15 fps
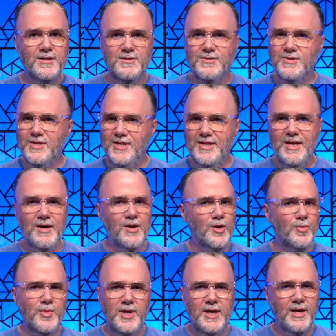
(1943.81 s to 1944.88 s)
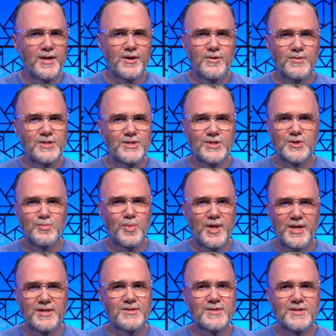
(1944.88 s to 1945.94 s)
sitting down at a piano and just
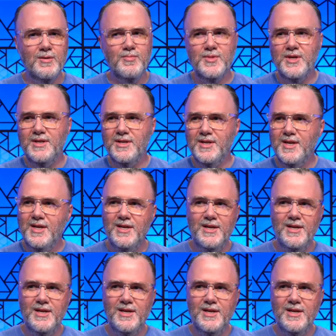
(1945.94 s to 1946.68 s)
playing something,